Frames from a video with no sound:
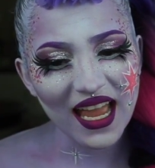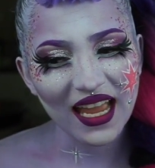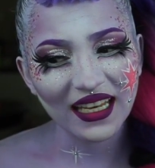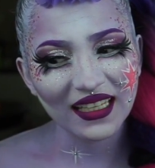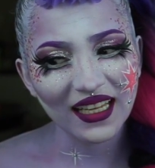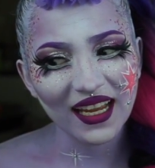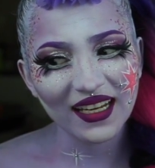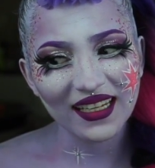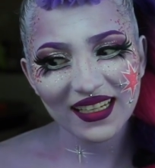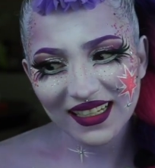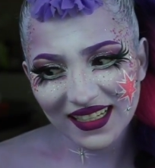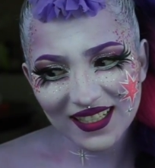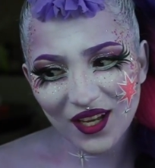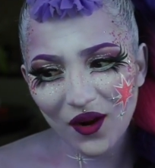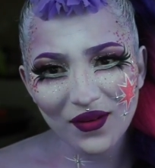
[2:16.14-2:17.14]
and like
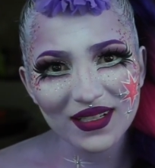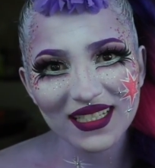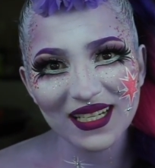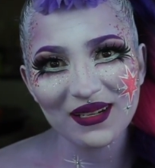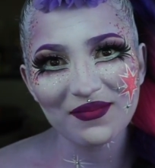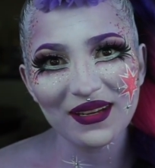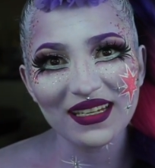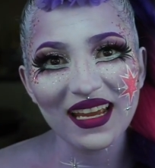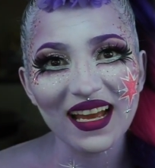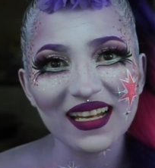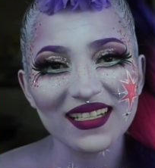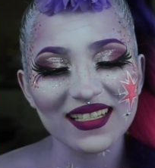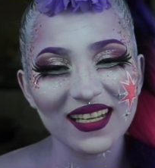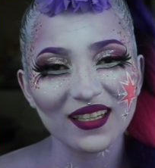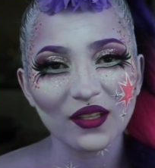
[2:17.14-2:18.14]
it's always going to be
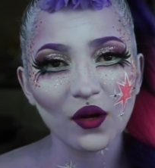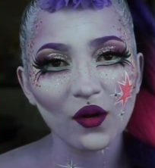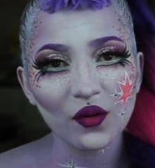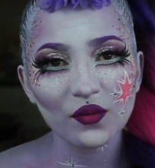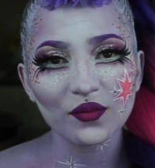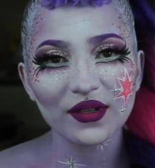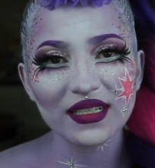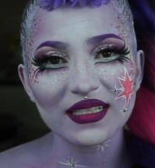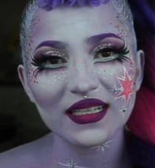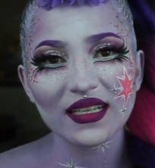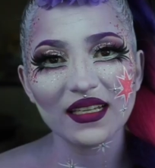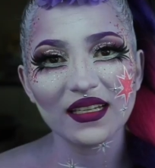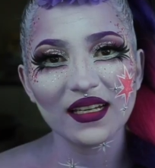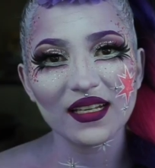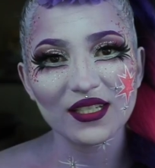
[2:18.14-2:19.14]
yes. Like the whole
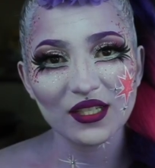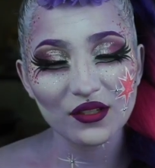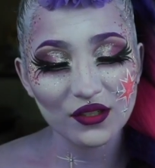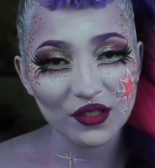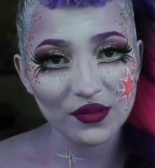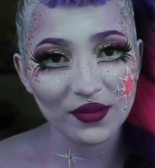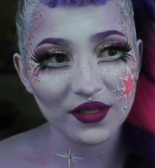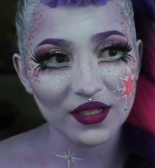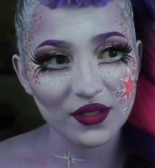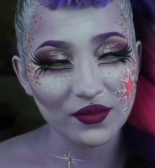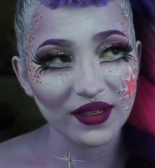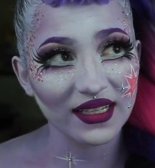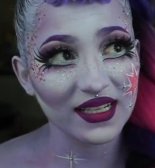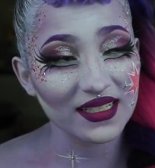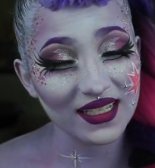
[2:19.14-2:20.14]
reason us YouTubers,
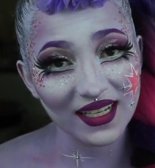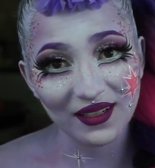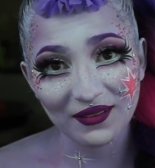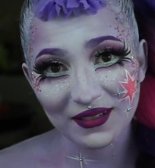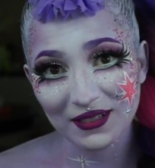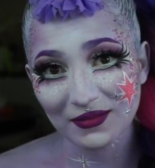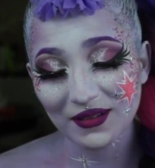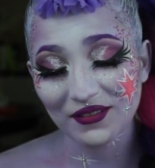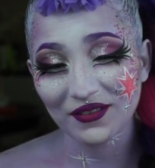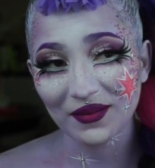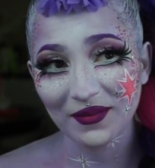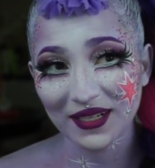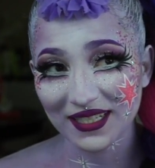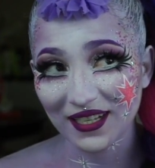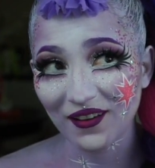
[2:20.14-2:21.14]
well I guess I can only speak for
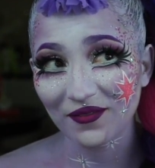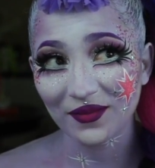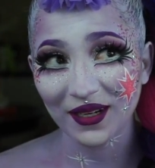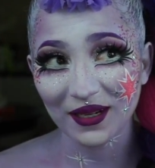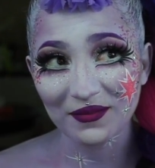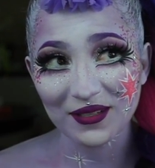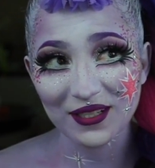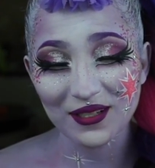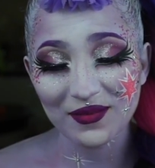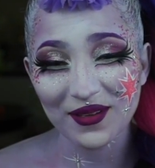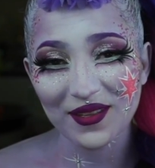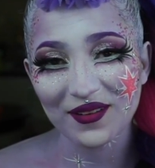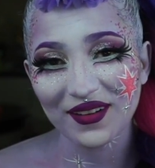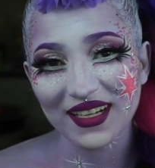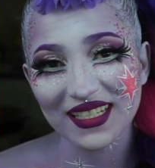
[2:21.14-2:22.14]
myself, but I'm
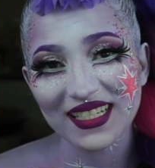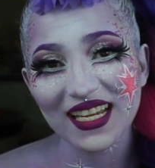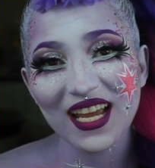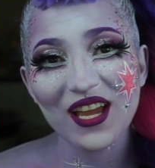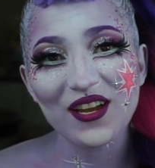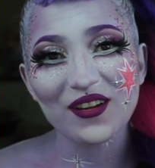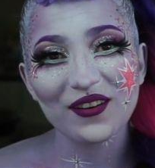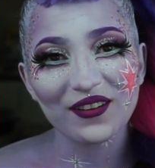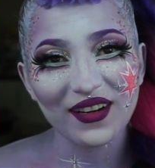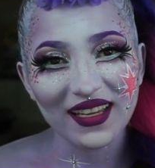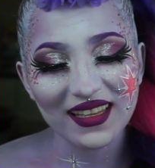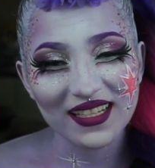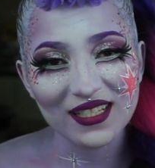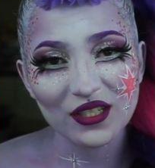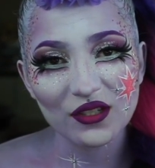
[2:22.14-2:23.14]
assuming the rest
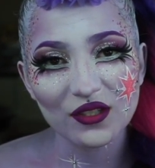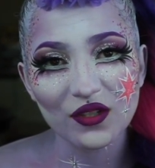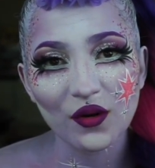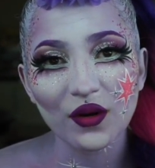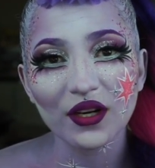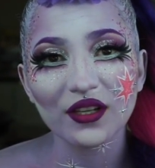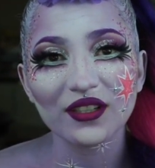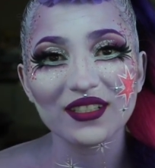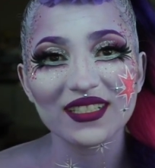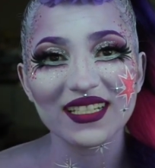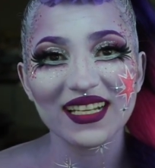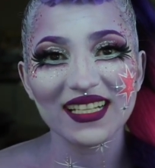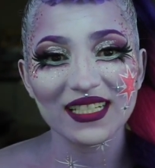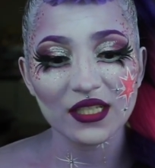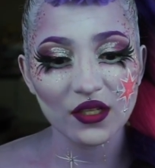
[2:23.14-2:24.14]
create these tutorials
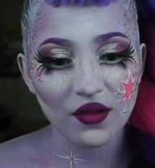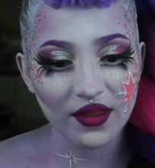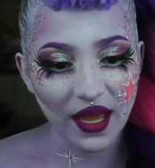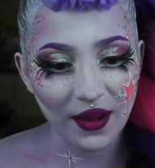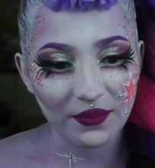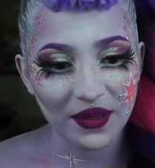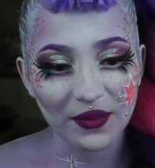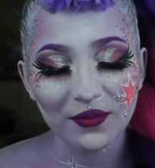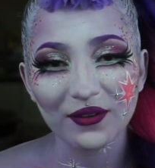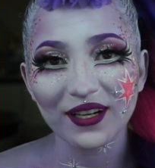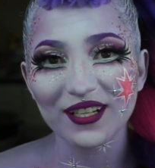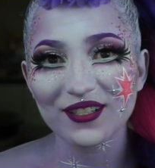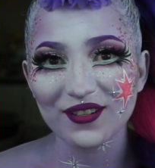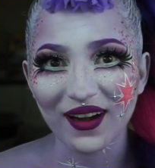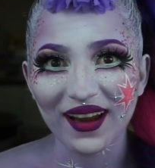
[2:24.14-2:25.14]
is so that people
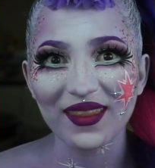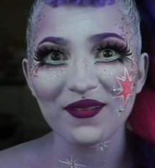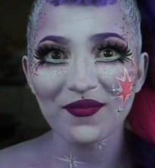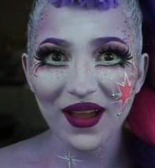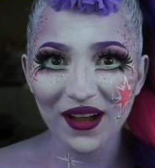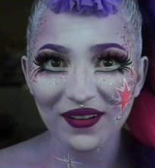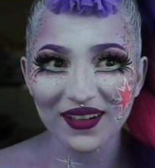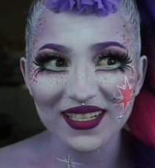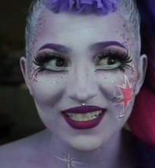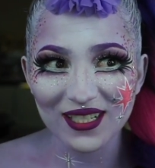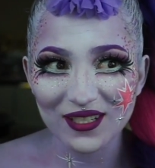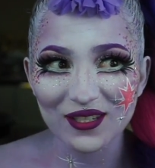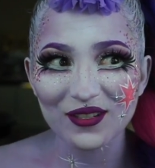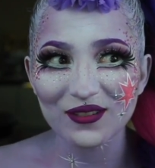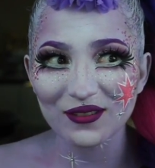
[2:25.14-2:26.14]
can try them out. It's
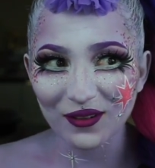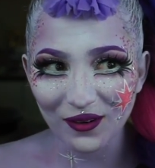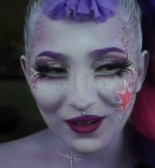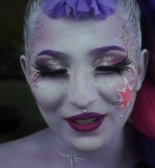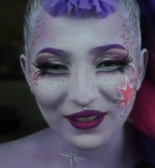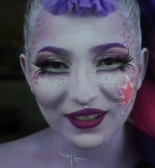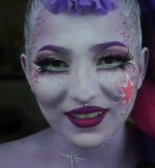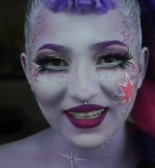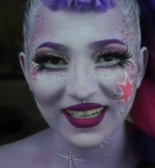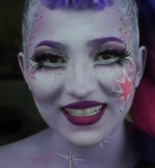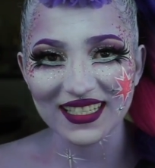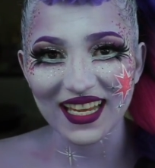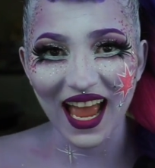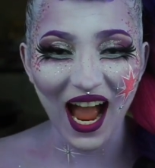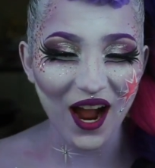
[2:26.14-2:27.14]
a tutorial, like
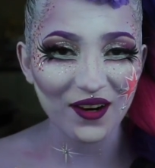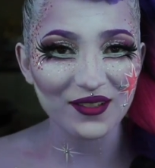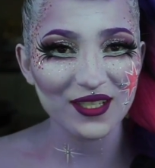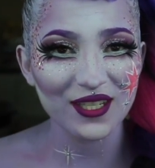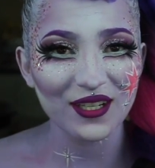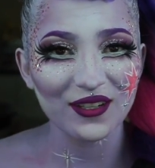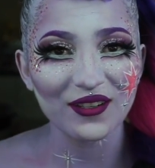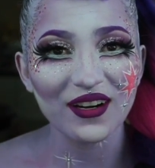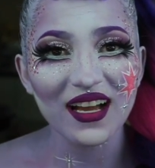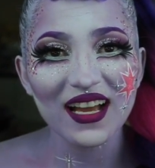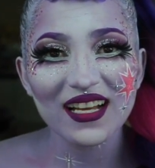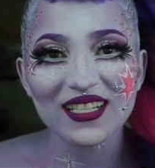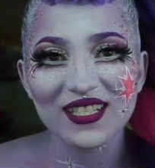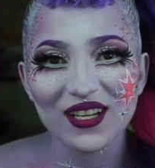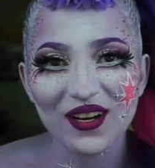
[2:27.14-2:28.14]
it's a how-to.
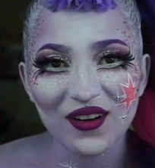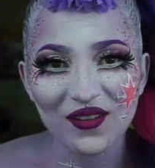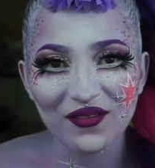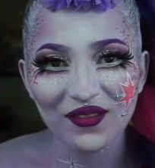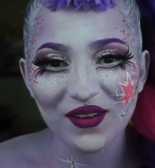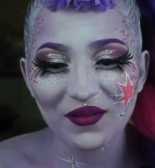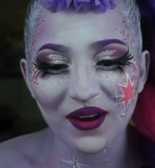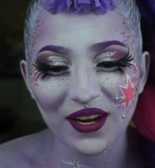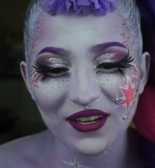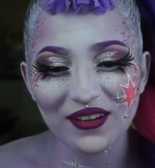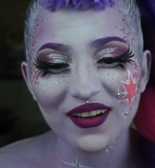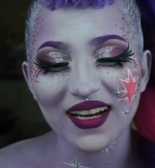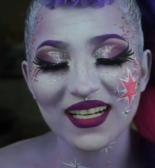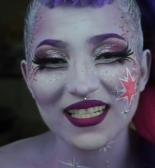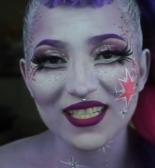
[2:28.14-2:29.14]
So we want
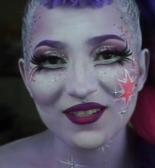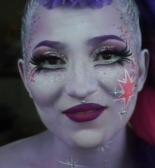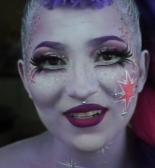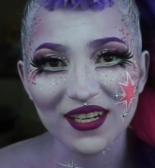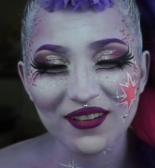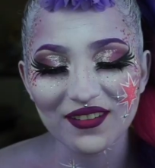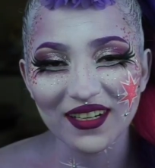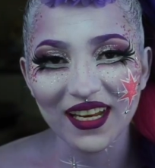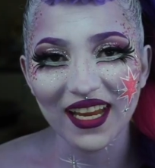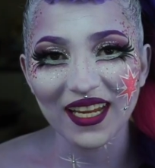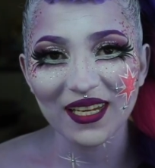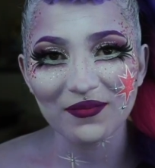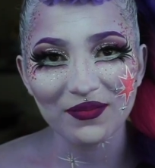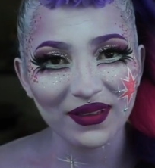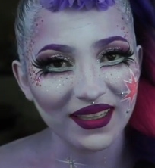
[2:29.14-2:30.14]
you guys to
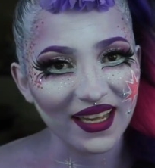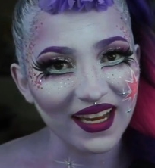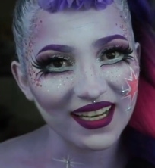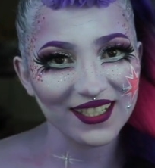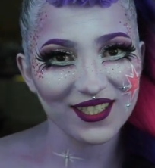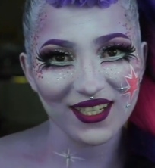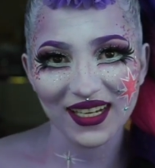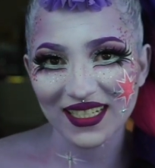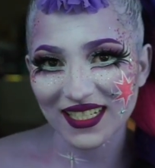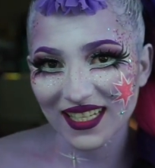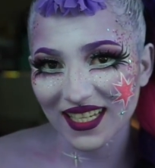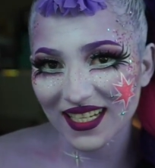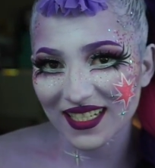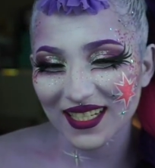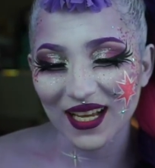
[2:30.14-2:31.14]
recreate and play and change
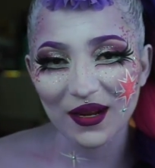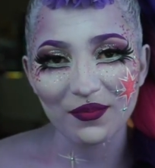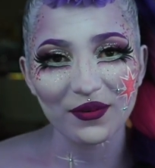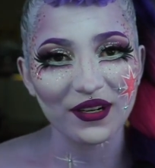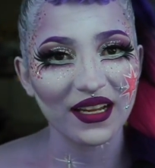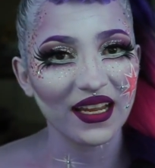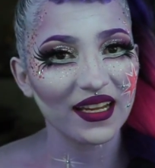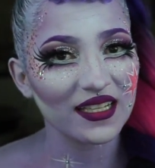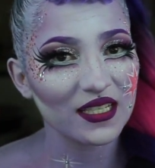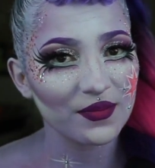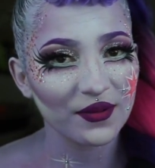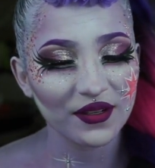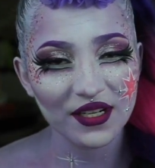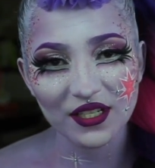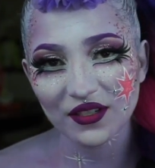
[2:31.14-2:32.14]
things up or get
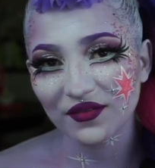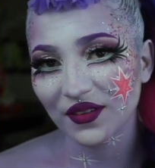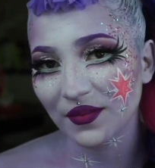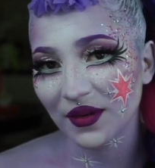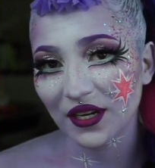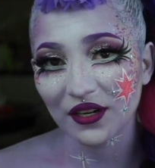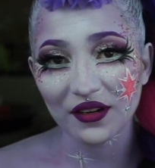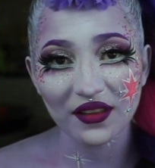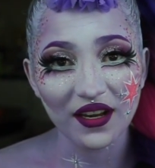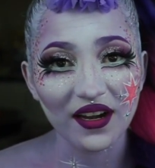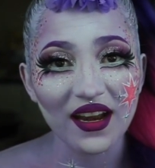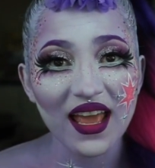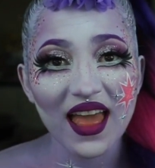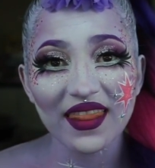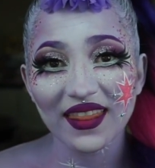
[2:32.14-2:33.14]
inspiration from here and
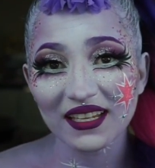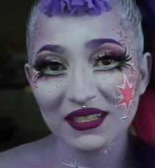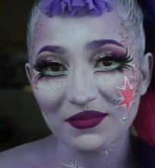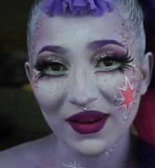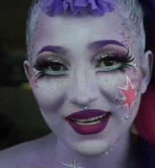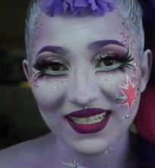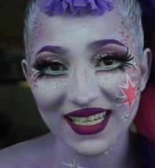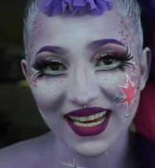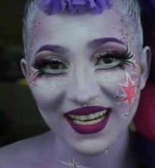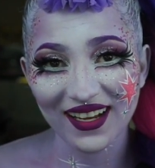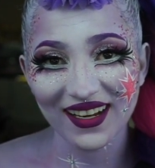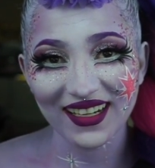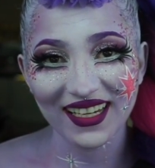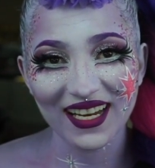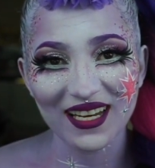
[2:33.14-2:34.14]
there. That's my take
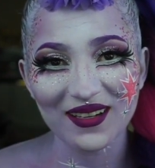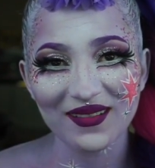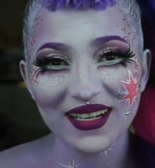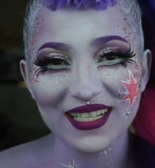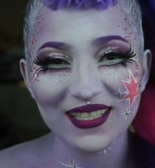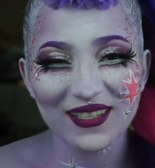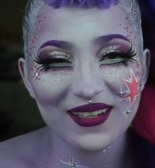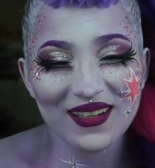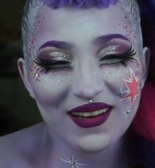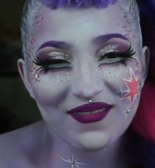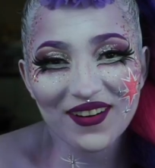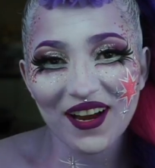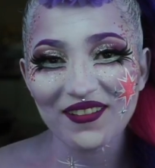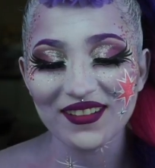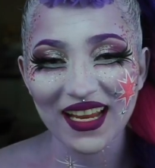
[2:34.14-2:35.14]
on it anyway, so you
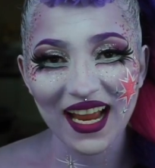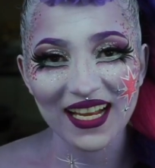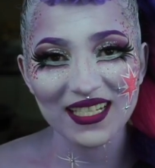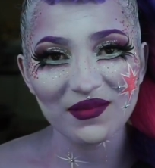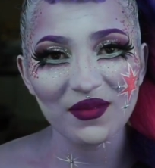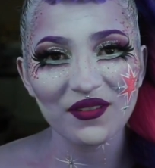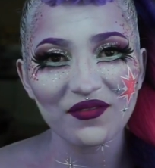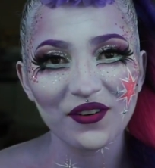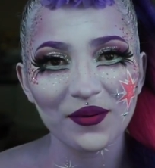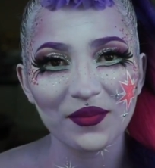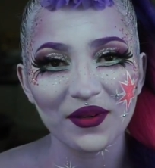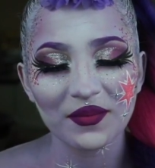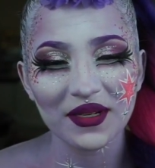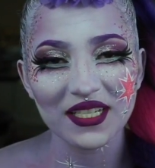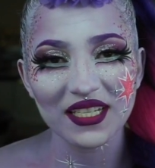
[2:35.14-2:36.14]
never have to ask me for
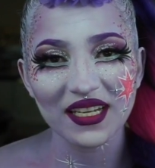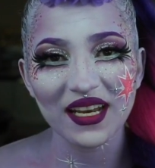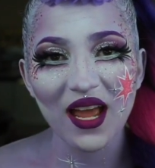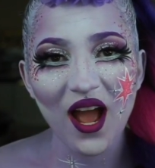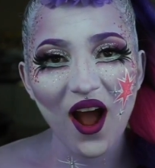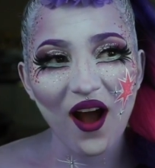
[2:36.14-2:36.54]
permission.